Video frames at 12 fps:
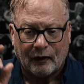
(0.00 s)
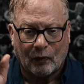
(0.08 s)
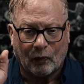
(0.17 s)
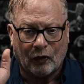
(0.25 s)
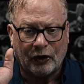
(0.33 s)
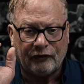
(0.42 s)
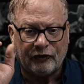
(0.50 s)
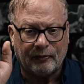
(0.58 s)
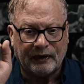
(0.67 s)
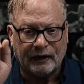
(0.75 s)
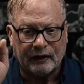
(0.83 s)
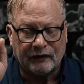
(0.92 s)
One of
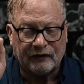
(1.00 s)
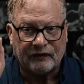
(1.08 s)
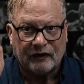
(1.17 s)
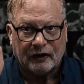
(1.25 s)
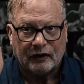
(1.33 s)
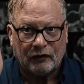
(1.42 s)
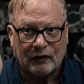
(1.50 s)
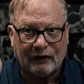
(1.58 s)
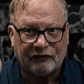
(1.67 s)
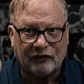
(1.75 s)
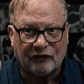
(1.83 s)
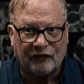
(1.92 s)
them is you
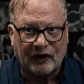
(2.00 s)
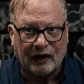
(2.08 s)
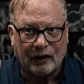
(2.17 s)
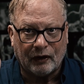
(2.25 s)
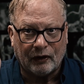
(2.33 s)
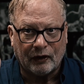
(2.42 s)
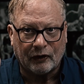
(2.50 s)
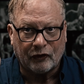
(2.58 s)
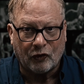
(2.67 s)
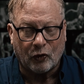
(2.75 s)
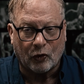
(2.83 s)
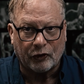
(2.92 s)
have to file a
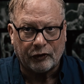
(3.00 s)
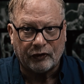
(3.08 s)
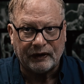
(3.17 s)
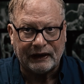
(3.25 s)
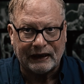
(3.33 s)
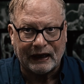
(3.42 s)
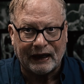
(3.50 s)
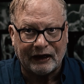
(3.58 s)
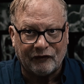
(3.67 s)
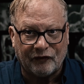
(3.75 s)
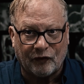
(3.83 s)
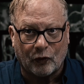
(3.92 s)
quarterly
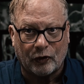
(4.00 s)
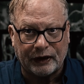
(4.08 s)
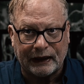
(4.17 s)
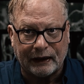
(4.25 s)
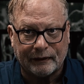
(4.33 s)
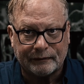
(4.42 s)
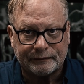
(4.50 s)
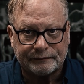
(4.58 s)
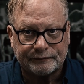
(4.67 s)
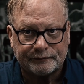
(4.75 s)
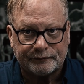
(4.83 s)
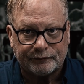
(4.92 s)
940,
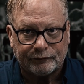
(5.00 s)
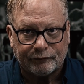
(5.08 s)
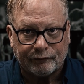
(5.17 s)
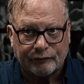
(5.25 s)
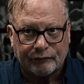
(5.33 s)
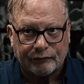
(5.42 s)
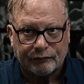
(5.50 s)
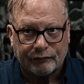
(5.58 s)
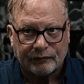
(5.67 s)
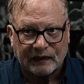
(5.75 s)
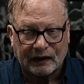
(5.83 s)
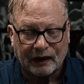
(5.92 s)

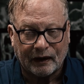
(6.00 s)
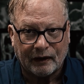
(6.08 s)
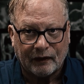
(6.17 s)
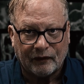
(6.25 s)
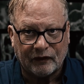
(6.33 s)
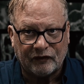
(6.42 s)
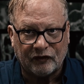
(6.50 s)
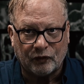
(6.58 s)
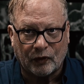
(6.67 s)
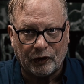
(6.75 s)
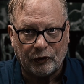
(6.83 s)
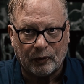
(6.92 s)
okay? This is
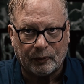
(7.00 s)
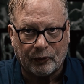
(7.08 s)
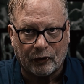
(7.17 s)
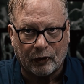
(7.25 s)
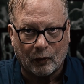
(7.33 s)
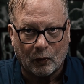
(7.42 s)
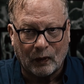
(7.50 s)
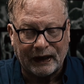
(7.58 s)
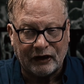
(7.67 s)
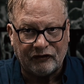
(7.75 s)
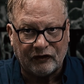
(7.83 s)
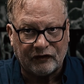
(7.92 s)
where you report
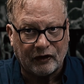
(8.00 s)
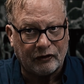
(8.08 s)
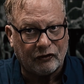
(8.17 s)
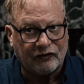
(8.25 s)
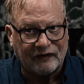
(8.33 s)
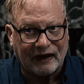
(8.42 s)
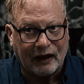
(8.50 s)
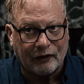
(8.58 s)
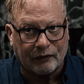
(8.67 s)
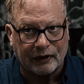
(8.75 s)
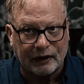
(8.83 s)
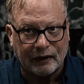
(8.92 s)
wages on your
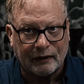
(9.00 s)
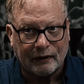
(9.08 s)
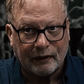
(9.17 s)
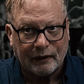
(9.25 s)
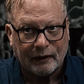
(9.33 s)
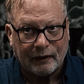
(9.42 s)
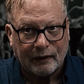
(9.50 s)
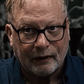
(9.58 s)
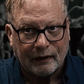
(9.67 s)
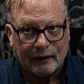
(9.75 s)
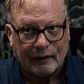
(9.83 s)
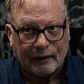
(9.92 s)
salary
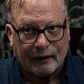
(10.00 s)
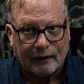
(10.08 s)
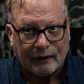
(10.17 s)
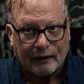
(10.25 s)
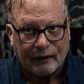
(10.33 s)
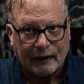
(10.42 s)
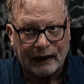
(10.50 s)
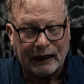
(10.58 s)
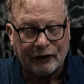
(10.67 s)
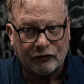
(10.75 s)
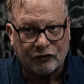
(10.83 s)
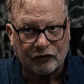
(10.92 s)

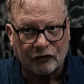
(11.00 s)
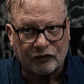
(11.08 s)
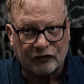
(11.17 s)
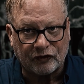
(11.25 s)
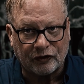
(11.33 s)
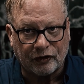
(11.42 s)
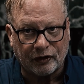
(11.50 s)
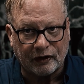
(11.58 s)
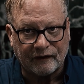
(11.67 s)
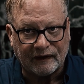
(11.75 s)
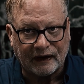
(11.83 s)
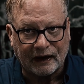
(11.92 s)
and your Social
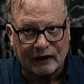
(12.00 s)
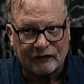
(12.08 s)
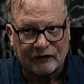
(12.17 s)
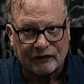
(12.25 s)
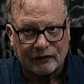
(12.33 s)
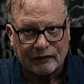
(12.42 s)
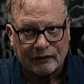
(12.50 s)
Security tax.